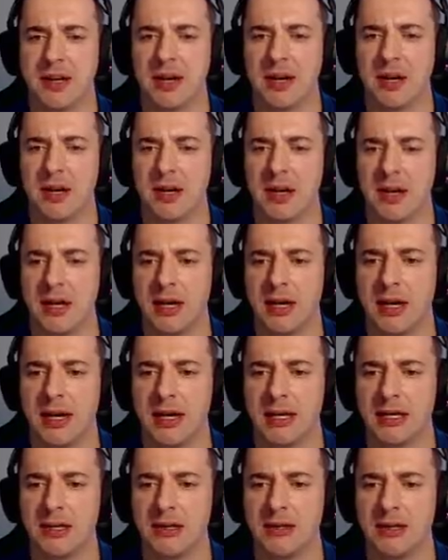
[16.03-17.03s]
Uh, and
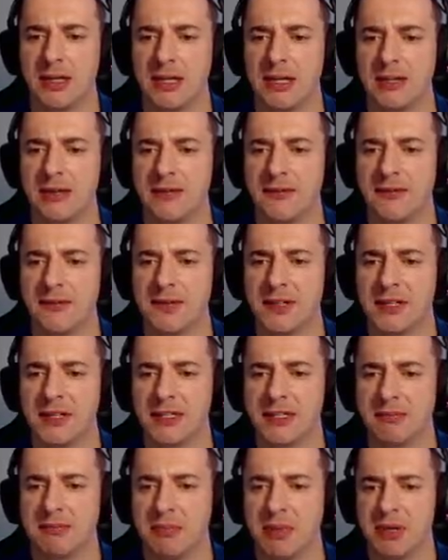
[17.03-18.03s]
you're looking for this
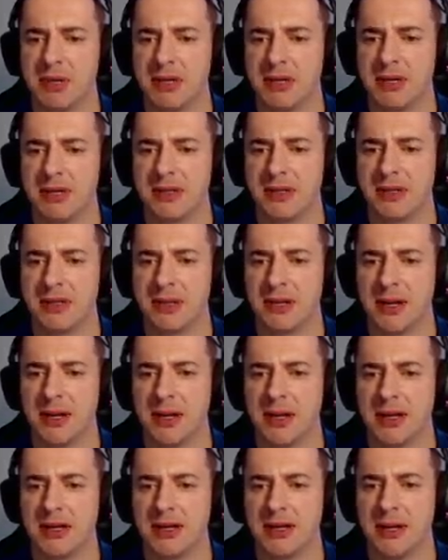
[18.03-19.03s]
barn.
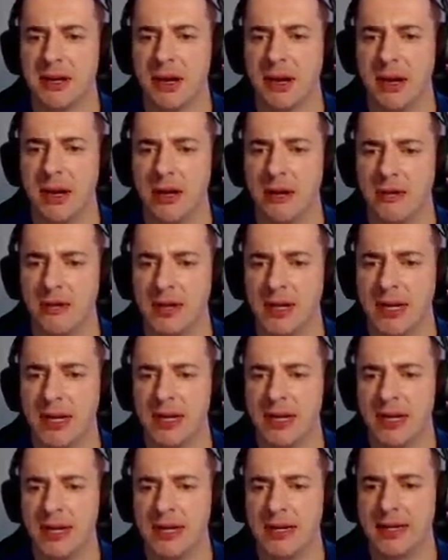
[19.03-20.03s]
And along here